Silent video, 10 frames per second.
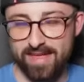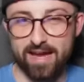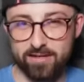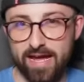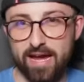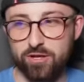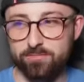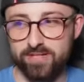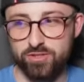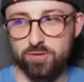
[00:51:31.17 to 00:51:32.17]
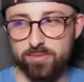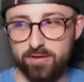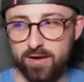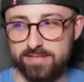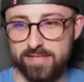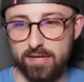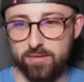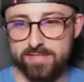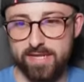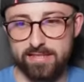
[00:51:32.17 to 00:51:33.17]
that could be super nice to get
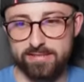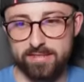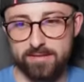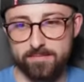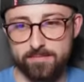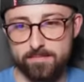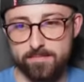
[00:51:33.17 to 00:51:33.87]
Luis Diaz in there.